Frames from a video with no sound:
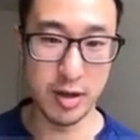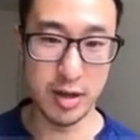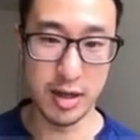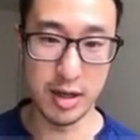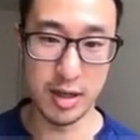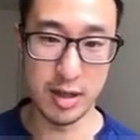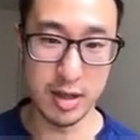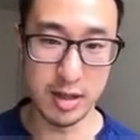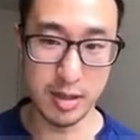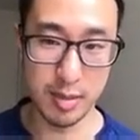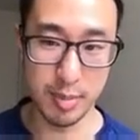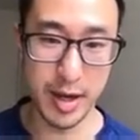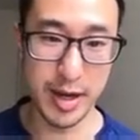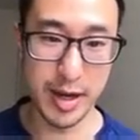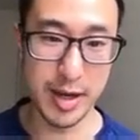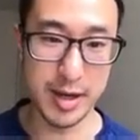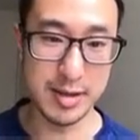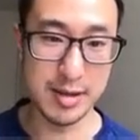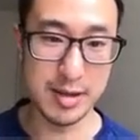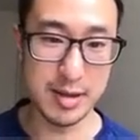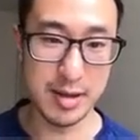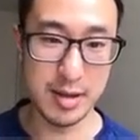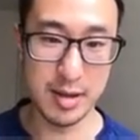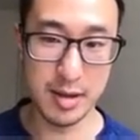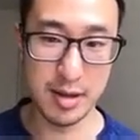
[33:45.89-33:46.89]
it displays.
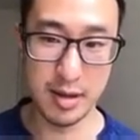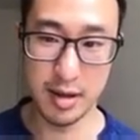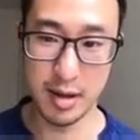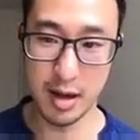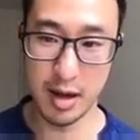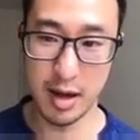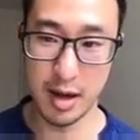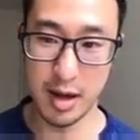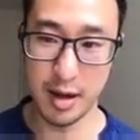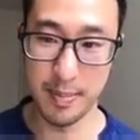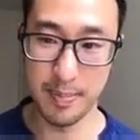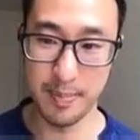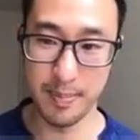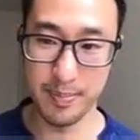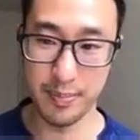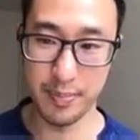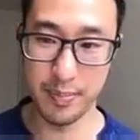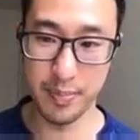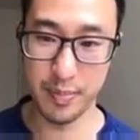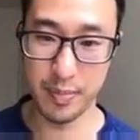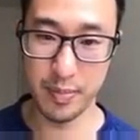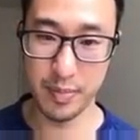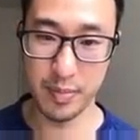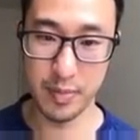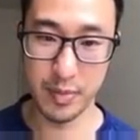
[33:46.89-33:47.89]

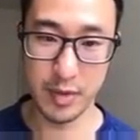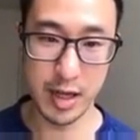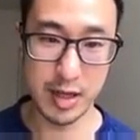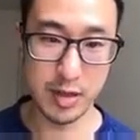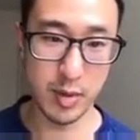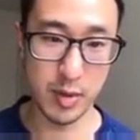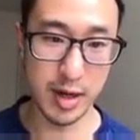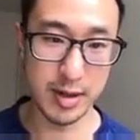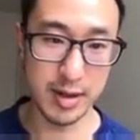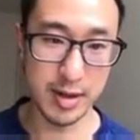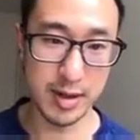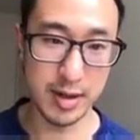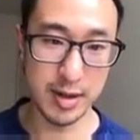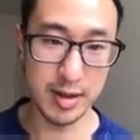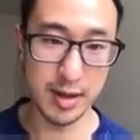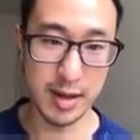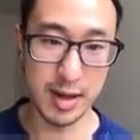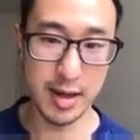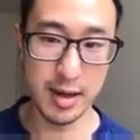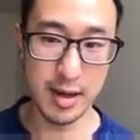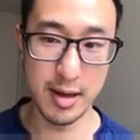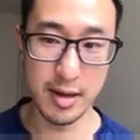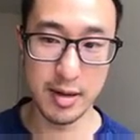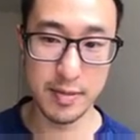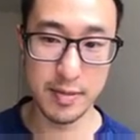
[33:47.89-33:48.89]
That's what I did in the end.